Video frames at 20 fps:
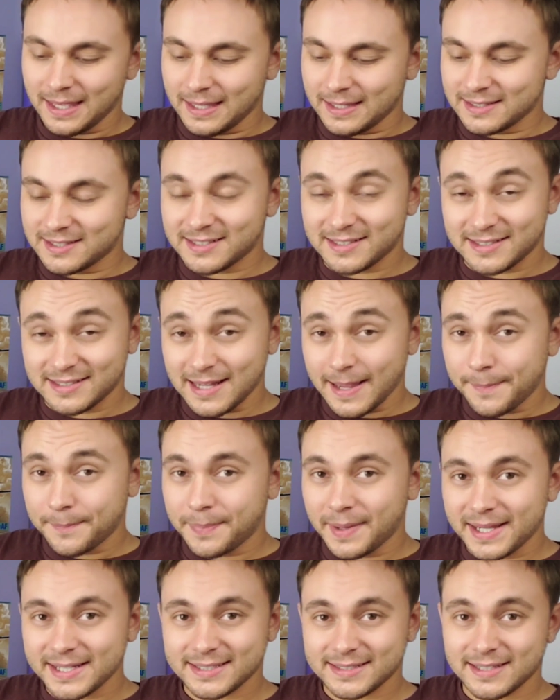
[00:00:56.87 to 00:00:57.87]

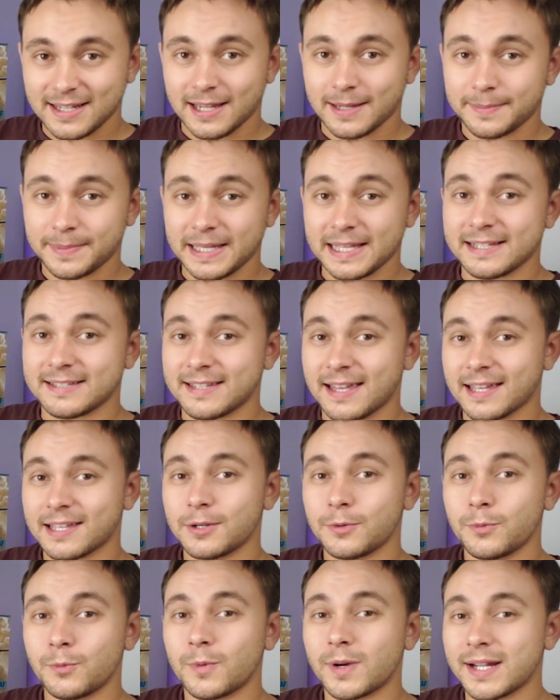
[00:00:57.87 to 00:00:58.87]
step-by-step
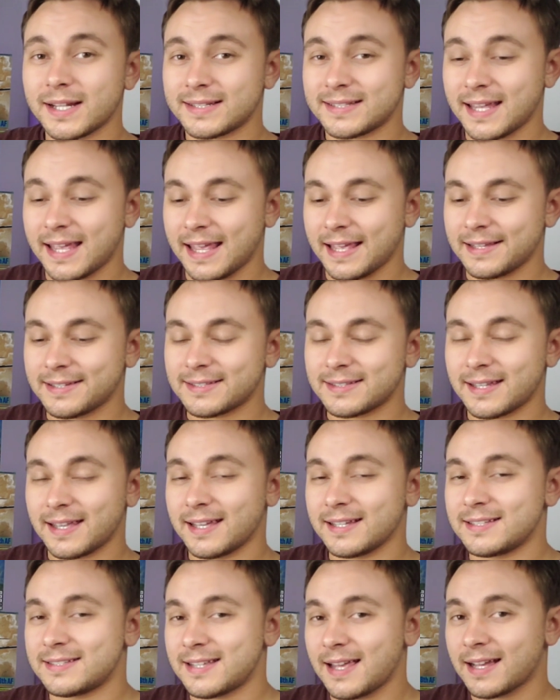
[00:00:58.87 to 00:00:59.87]
exactly what it takes,
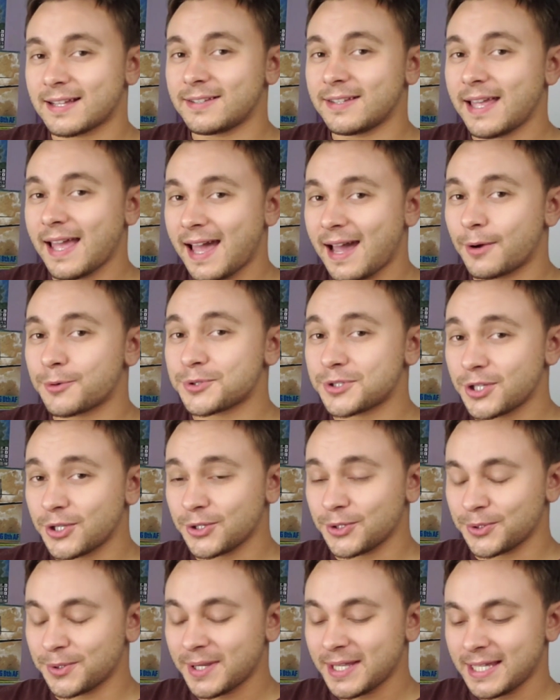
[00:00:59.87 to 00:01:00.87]
exactly how
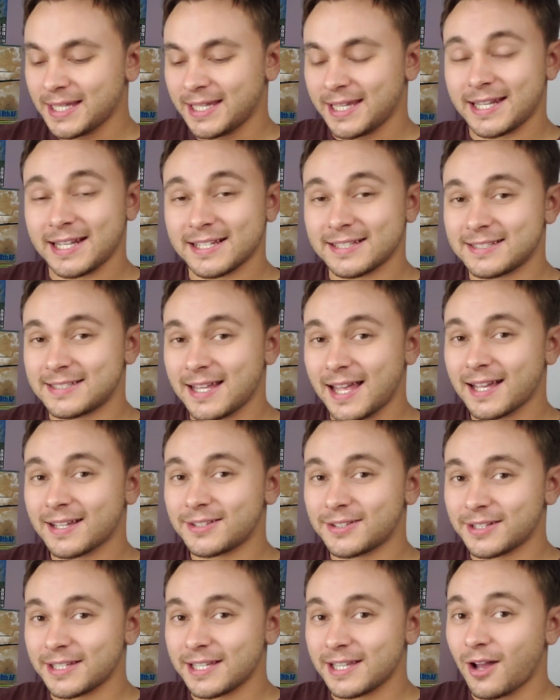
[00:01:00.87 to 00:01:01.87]
to, and
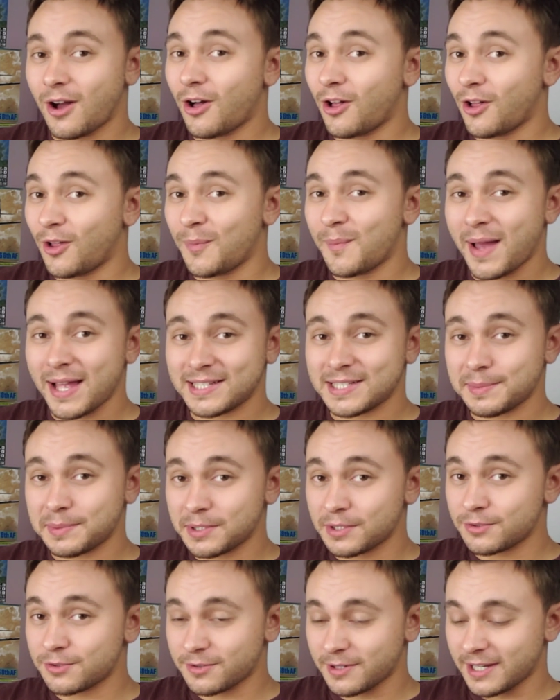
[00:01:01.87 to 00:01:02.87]
exactly all my tips
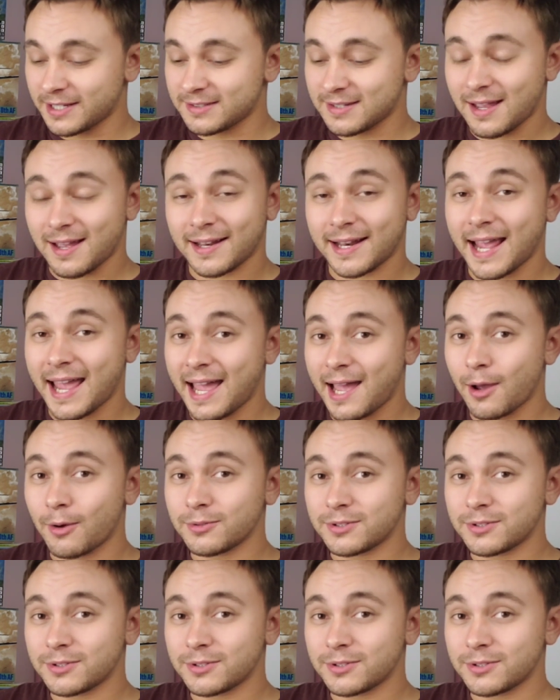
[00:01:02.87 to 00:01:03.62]
and tricks on how